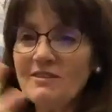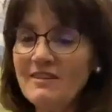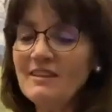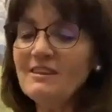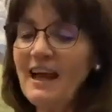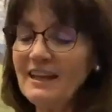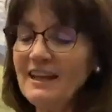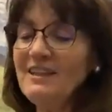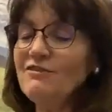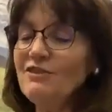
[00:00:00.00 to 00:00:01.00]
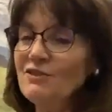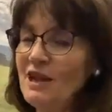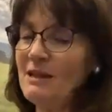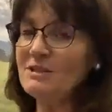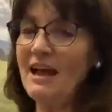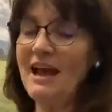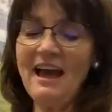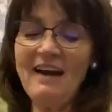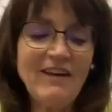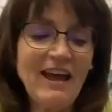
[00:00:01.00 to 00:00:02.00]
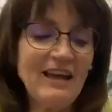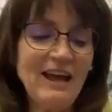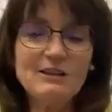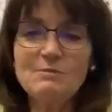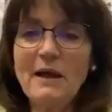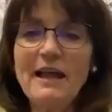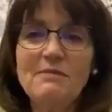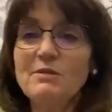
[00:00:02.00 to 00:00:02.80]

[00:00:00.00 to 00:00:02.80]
it lucky the few times I have had hugs by him,